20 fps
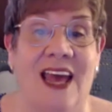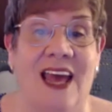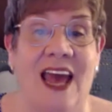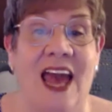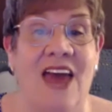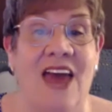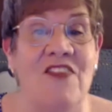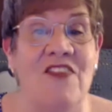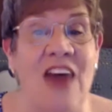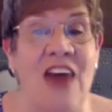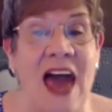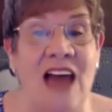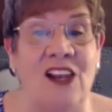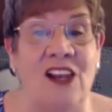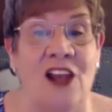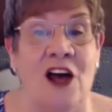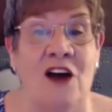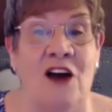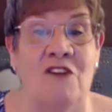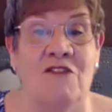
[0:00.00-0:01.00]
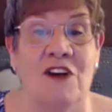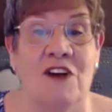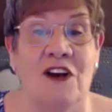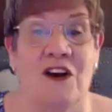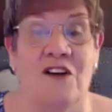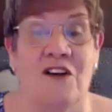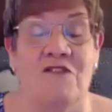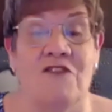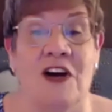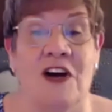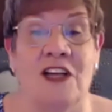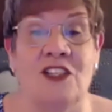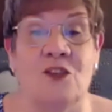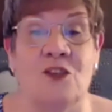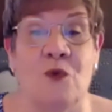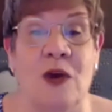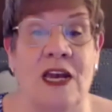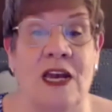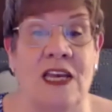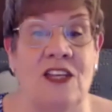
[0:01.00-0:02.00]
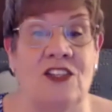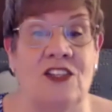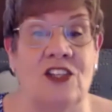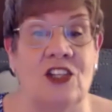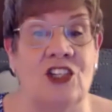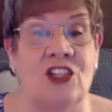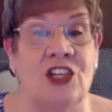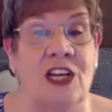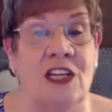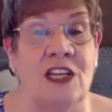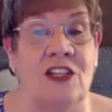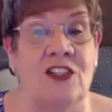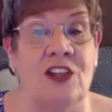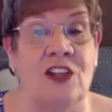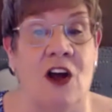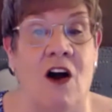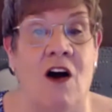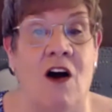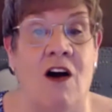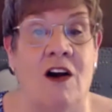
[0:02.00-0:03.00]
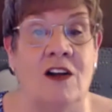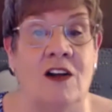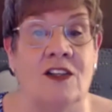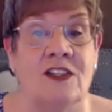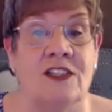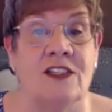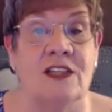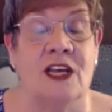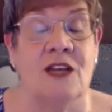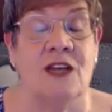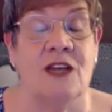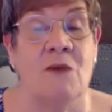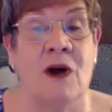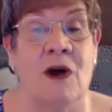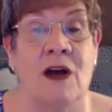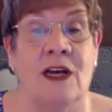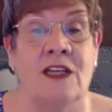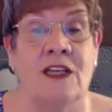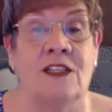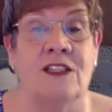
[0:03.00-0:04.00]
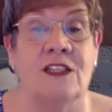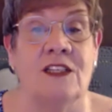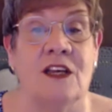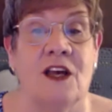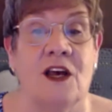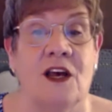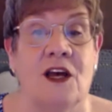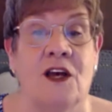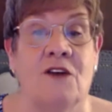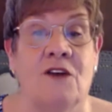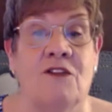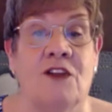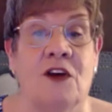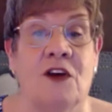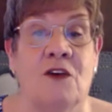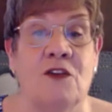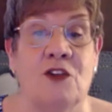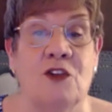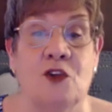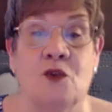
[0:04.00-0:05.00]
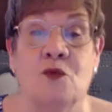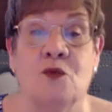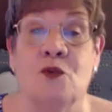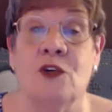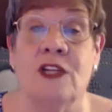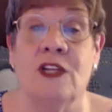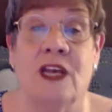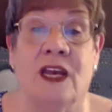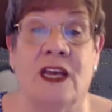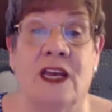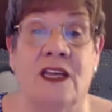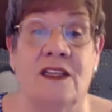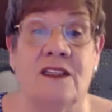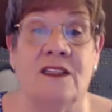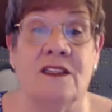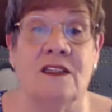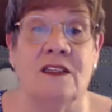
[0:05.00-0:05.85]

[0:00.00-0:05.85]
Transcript: And that love finds ways to change the hearts and minds of those who would hate.